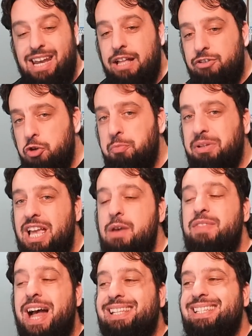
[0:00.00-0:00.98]
I do
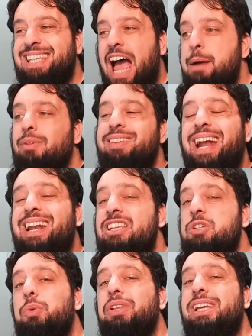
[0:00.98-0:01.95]
believe that
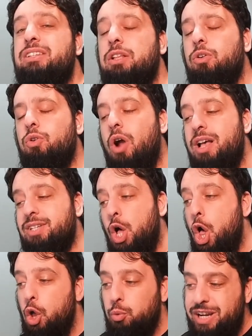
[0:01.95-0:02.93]
simultaneous release across
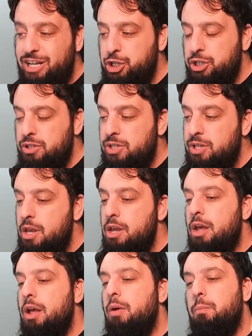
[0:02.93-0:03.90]
all regions,
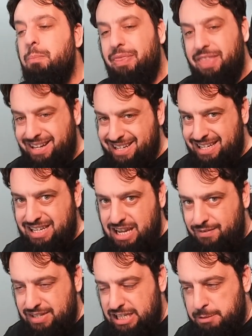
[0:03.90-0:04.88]
but they didn't
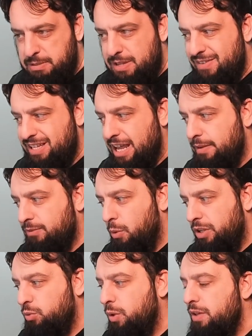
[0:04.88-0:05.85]
give us a specific date of
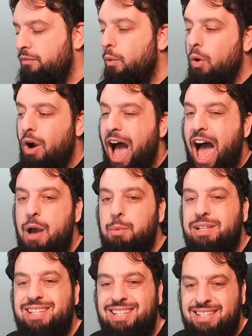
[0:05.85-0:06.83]
2024. I
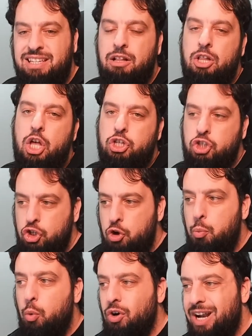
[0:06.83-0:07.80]
would still
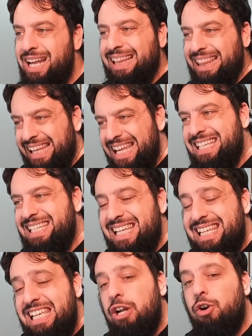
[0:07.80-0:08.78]
assume we're at least a
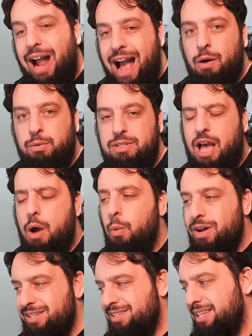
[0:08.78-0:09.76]
year out. I
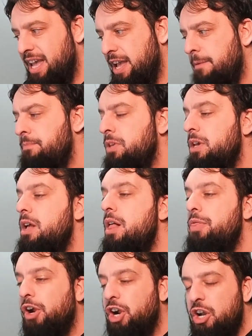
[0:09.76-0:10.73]
want to say
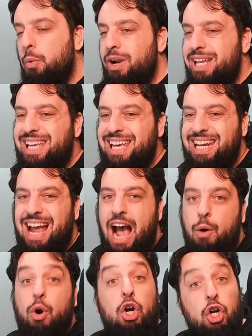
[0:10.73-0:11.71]
they're going to want to get it
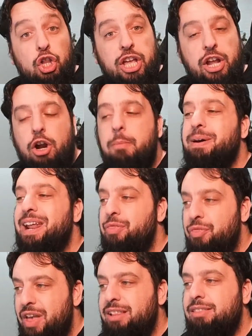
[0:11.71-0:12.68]
out earlier, but I
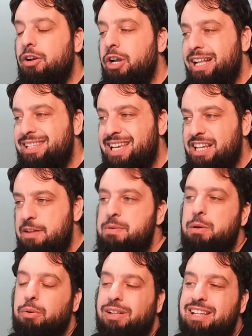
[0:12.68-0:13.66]
think it's going to
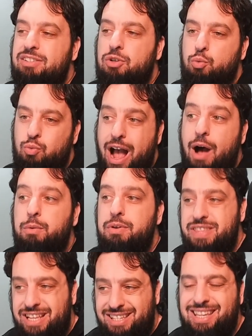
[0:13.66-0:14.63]
be released around
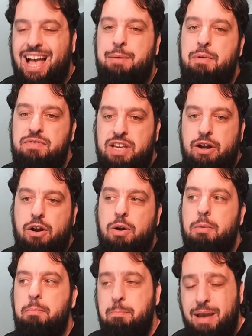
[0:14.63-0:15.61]
this time of
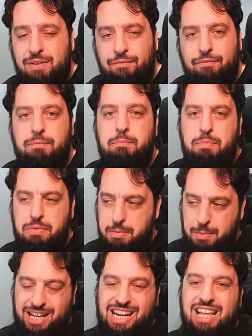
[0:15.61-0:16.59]
year. The
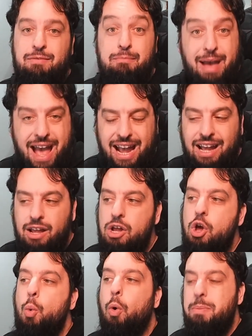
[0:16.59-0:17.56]
beginning of May
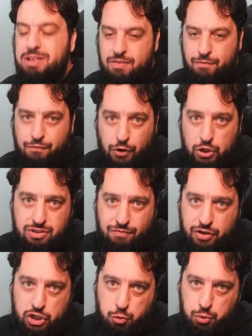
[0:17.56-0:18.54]
will be the first
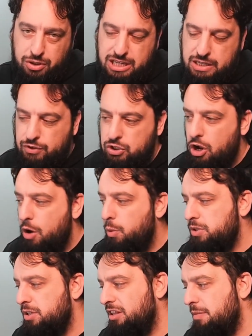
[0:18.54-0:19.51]
official release for Star
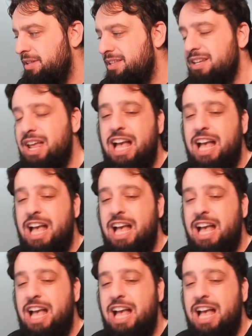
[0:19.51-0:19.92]
Wars Unlimited.